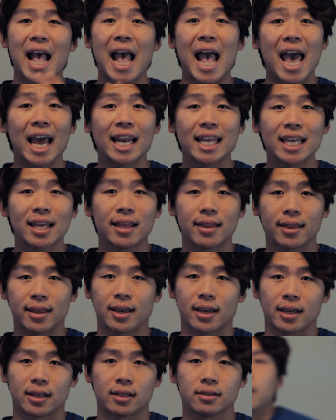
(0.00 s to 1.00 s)

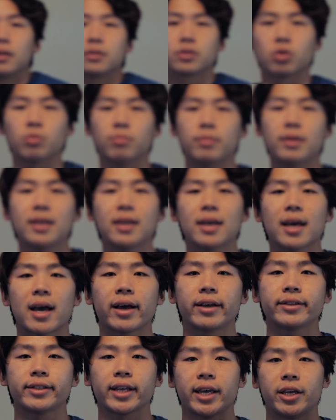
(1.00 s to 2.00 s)
anything. So me
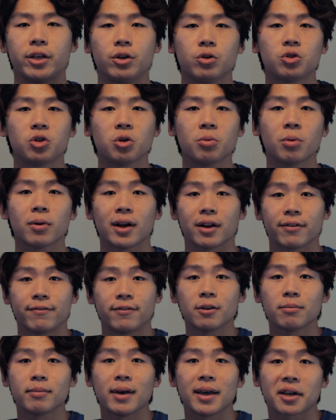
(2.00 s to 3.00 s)
as a YouTuber and a
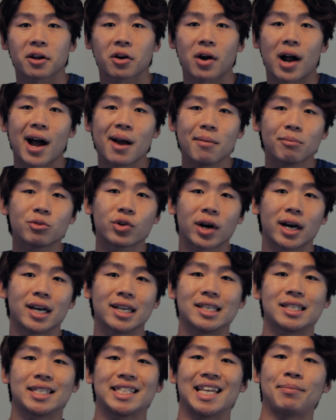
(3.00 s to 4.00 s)
filmmaker, I'm trying
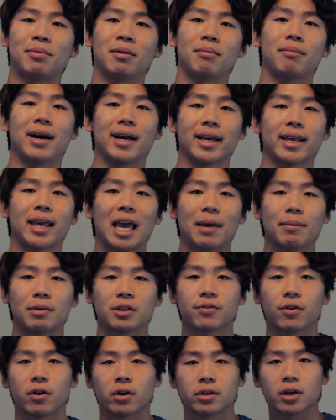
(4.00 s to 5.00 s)
to step up my game as
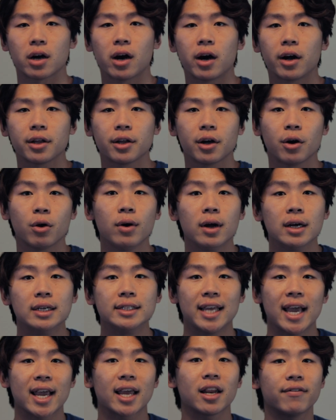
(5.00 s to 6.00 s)
far as audio,
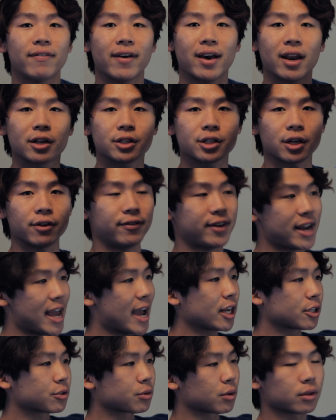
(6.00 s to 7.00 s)
taking advantage of
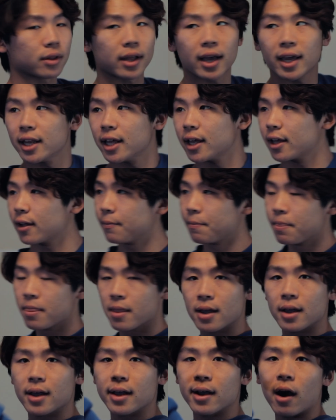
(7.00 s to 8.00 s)
natural lighting,
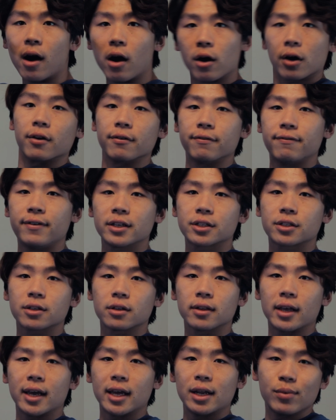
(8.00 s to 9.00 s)
artificial
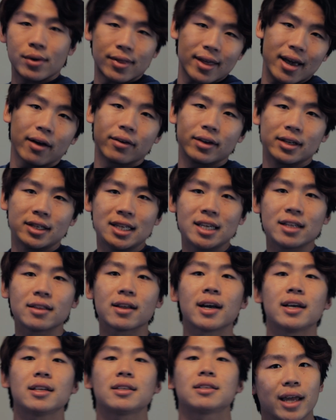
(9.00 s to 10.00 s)
lighting with LED
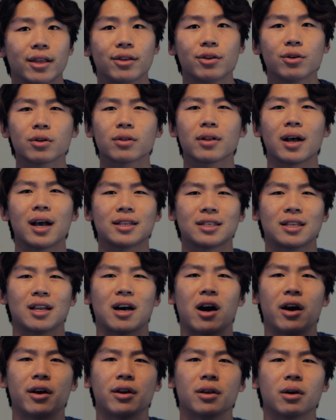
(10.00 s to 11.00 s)
lights, and utilizing
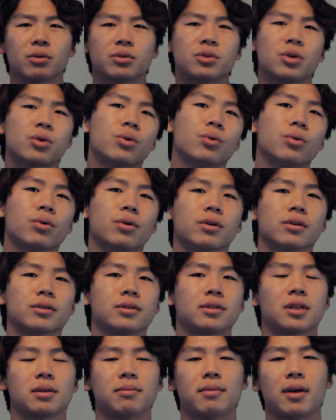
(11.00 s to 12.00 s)
audio tools
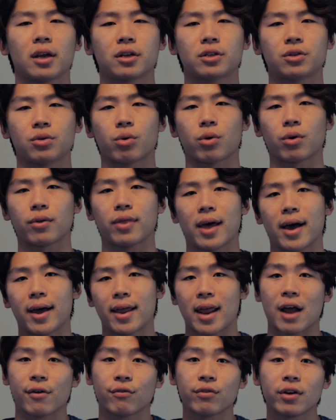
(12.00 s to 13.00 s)
to make sure that
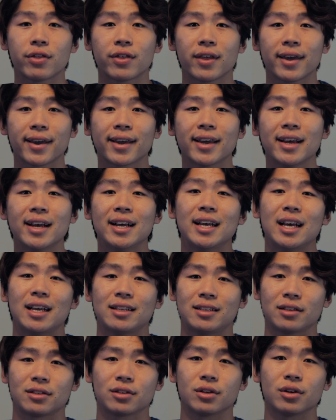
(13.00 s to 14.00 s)
everything is
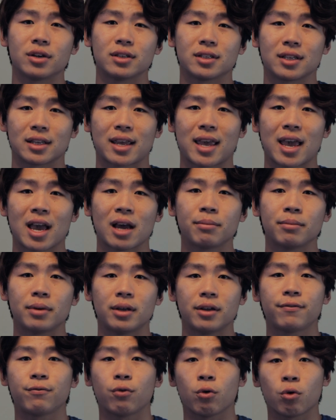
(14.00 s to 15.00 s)
as good as it can
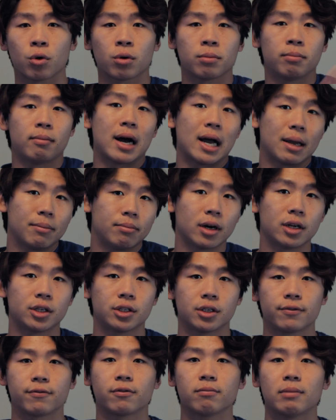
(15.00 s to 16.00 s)
be for my
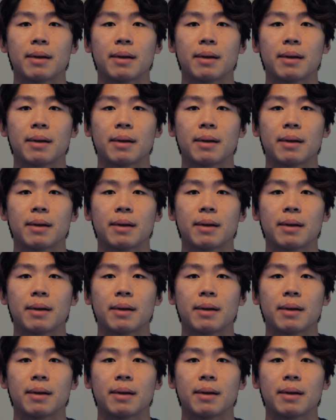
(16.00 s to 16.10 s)
budget, for my